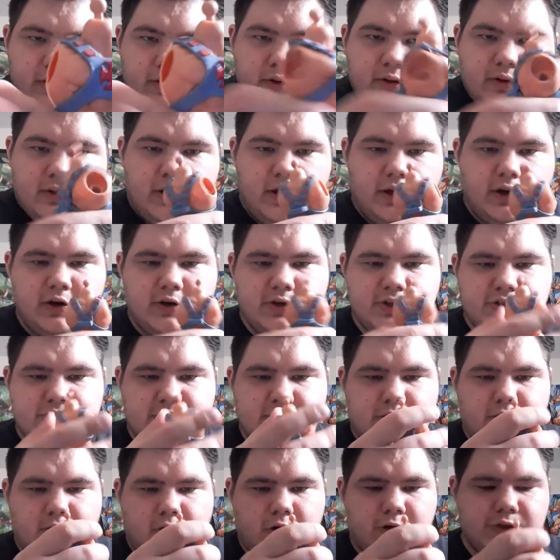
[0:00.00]
there's
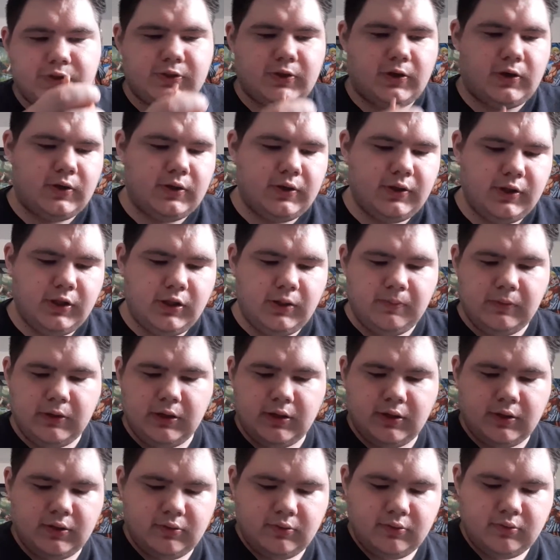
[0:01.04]
the harness on
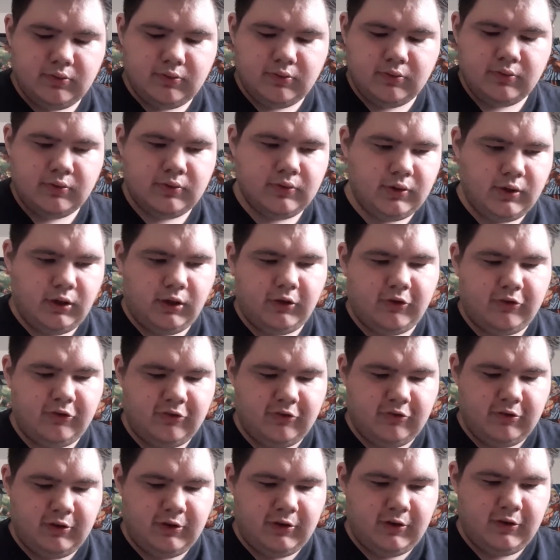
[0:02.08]
He-Man.
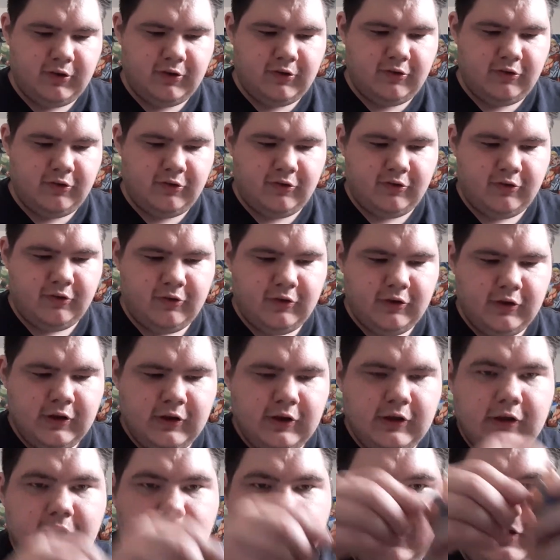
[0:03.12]
Next is
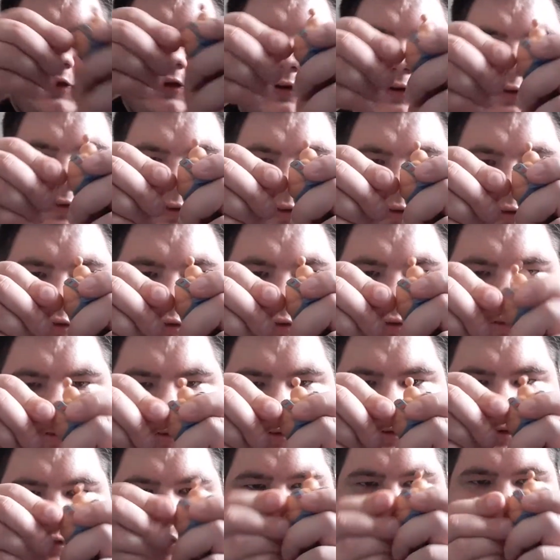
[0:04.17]
his
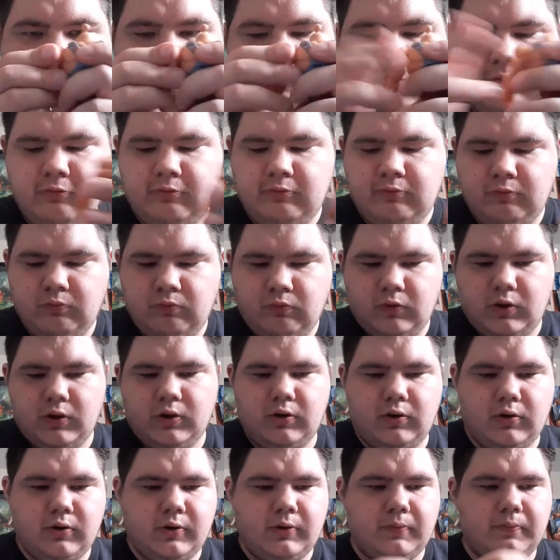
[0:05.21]
one
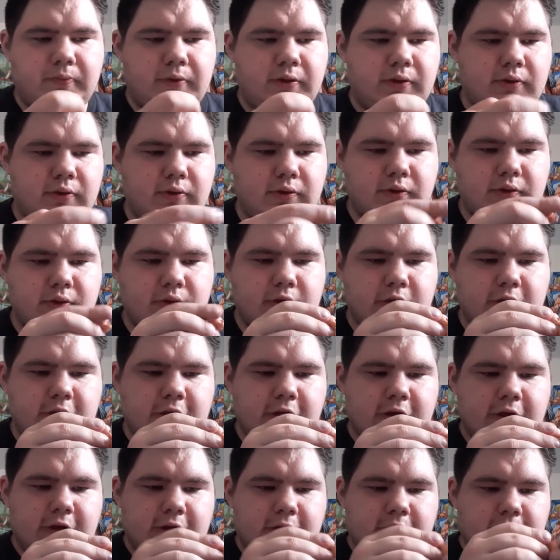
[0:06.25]
arm,
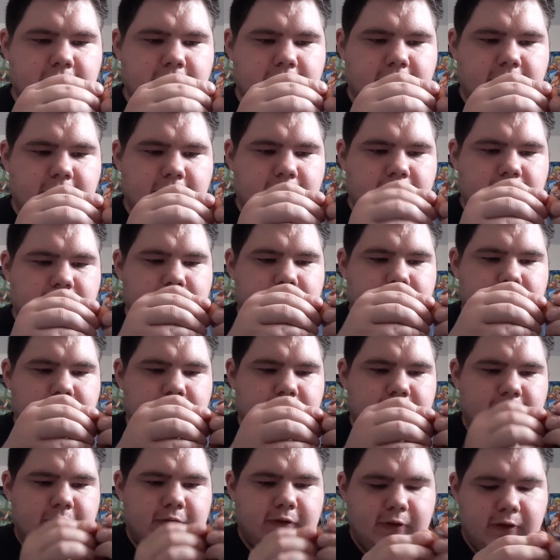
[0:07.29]
then
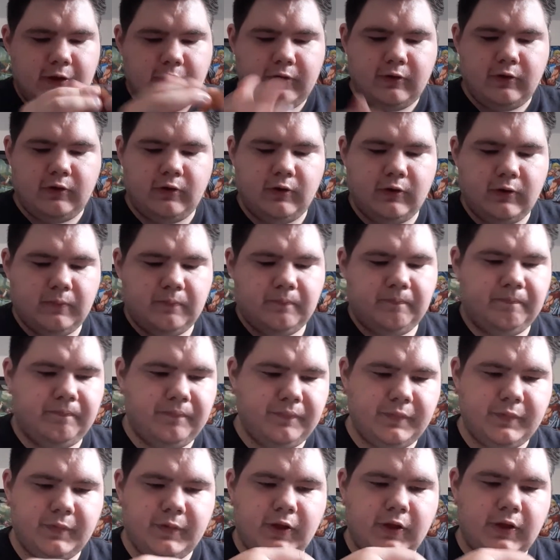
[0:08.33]
the other arm,
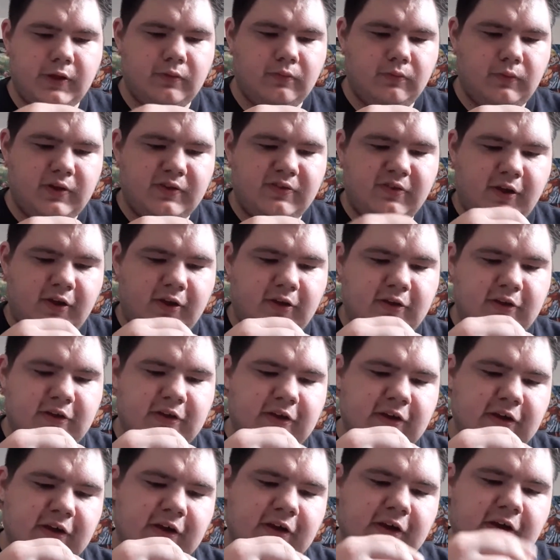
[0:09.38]
then we take
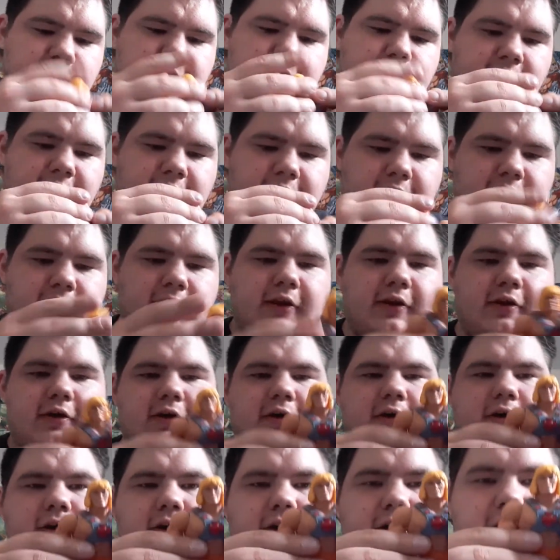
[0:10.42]
the head,
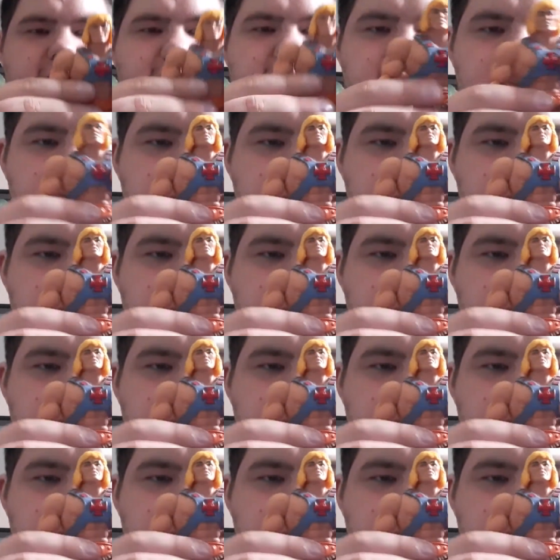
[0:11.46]
and